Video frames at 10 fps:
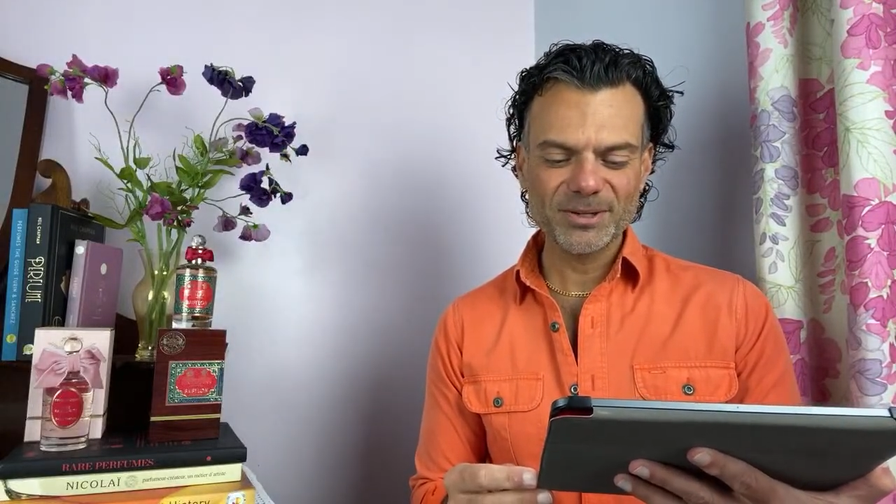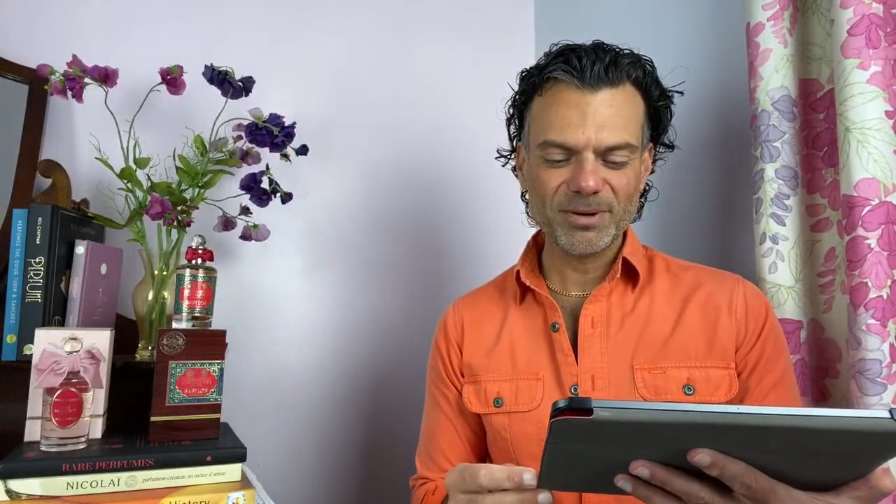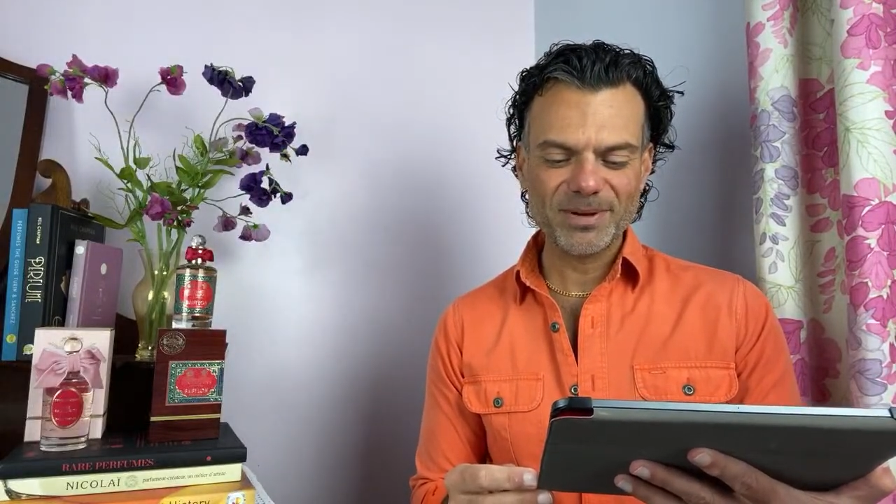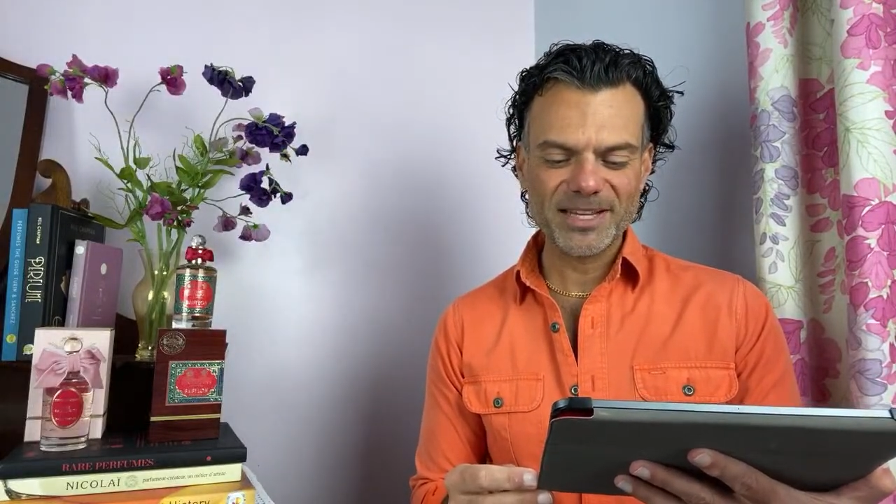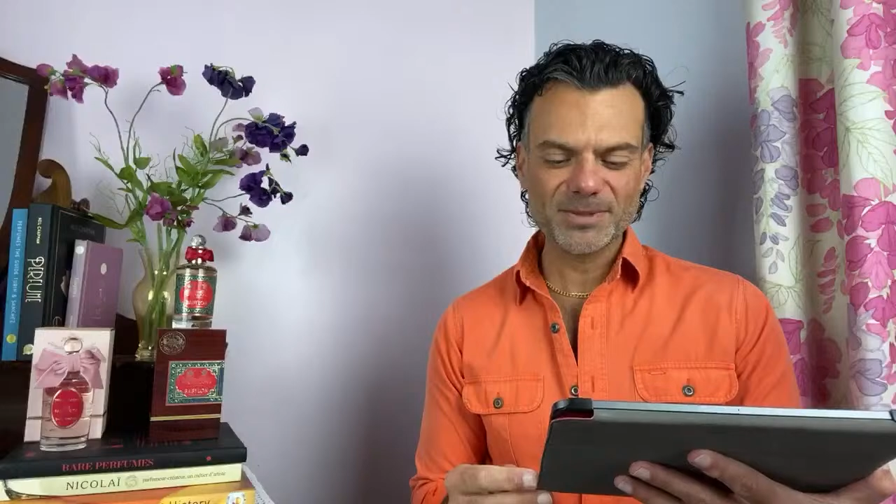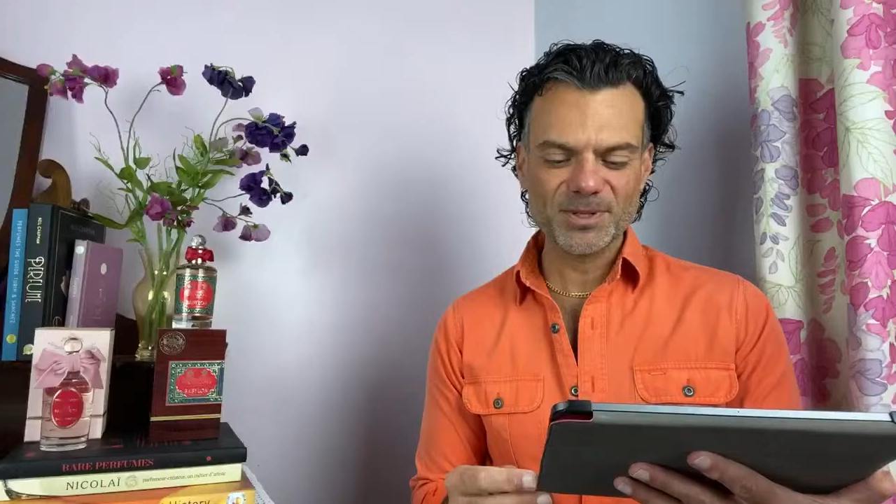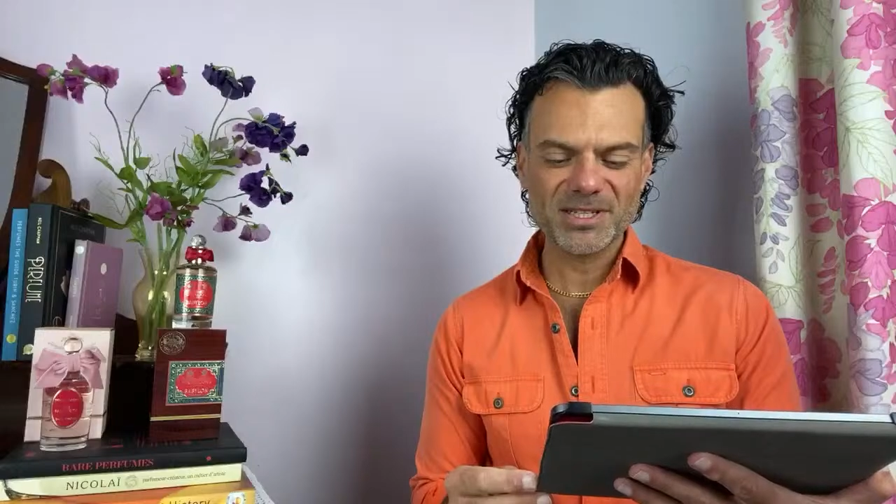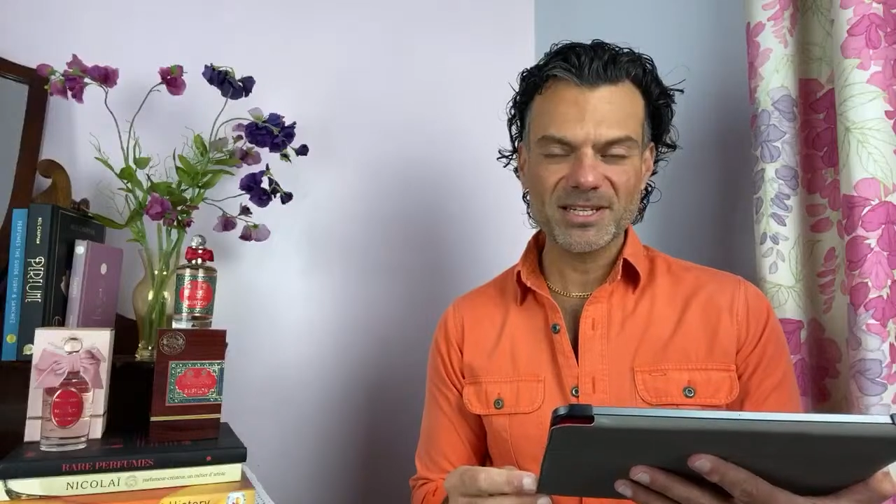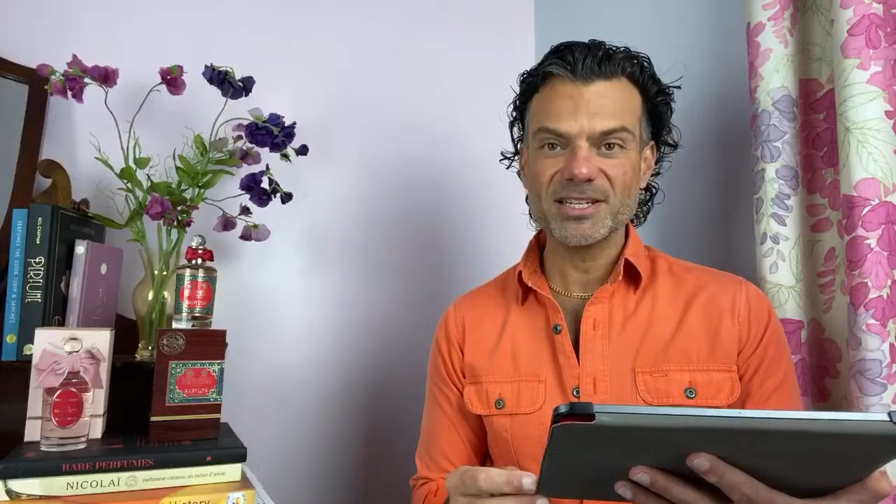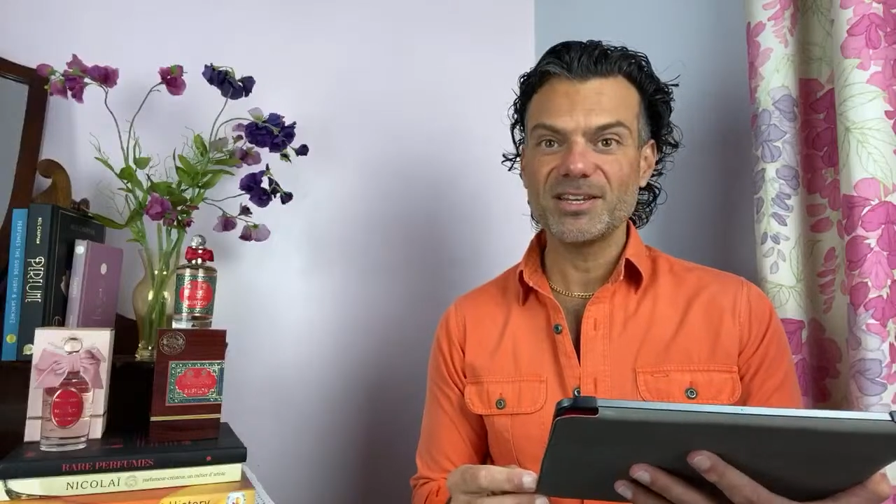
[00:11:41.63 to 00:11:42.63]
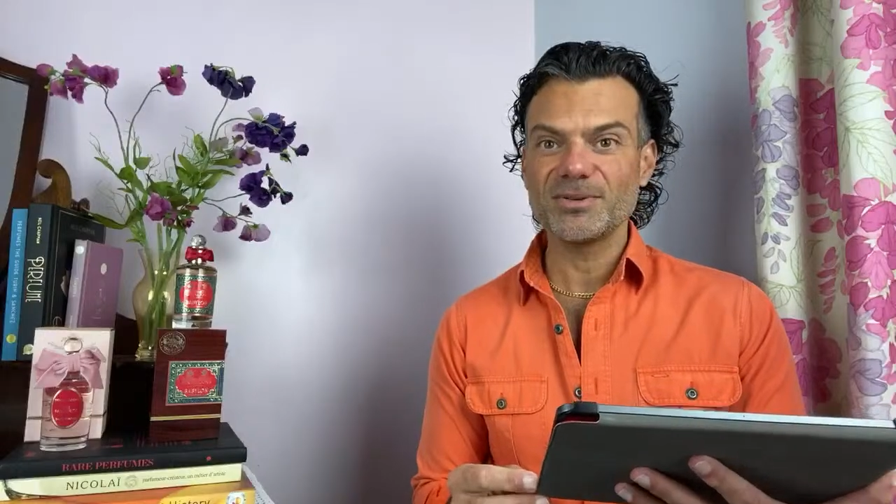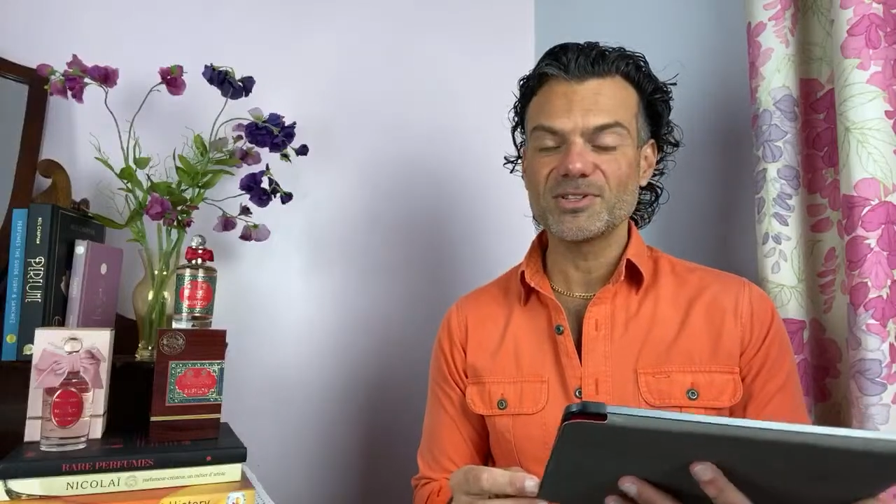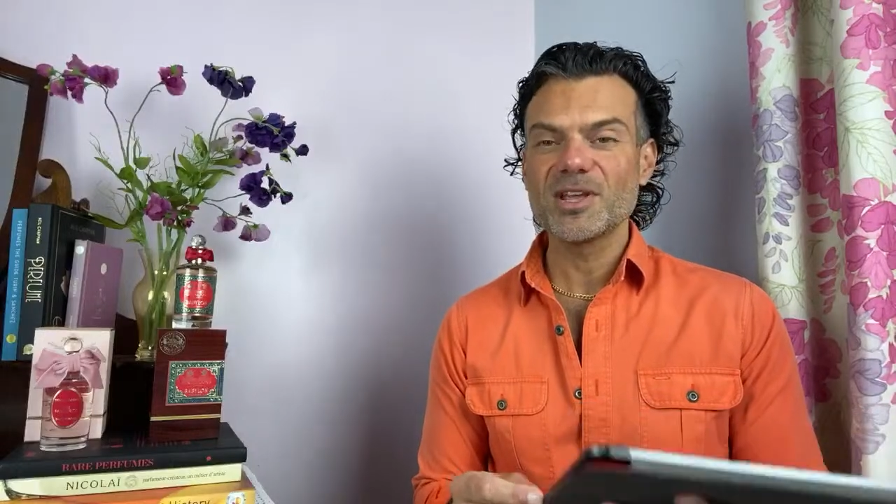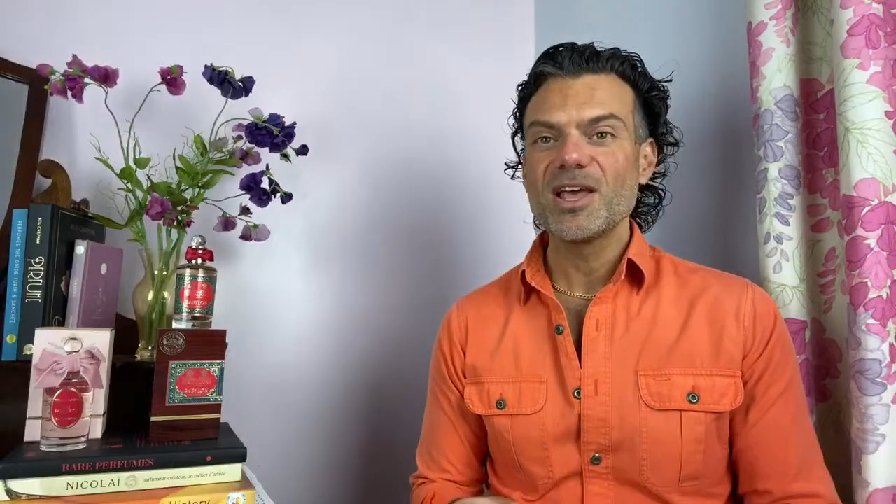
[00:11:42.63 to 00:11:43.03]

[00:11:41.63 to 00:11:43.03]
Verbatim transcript: replacement continues.